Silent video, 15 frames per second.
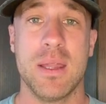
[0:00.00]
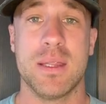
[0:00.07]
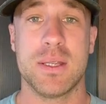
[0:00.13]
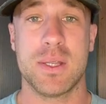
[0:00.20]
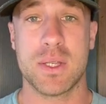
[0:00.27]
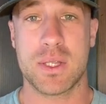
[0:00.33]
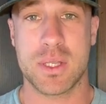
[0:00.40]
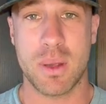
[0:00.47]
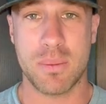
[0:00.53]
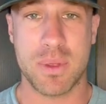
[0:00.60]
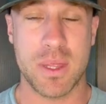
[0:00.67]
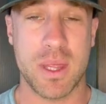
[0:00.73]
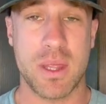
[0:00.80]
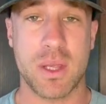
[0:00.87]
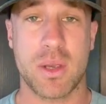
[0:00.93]
this is
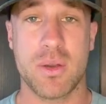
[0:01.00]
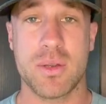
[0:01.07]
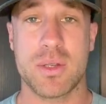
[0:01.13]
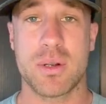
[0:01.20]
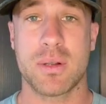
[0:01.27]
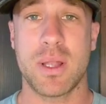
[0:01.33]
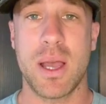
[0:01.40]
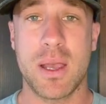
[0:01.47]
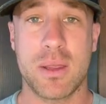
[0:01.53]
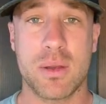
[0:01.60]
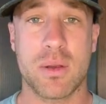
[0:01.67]
something that the coues deer like.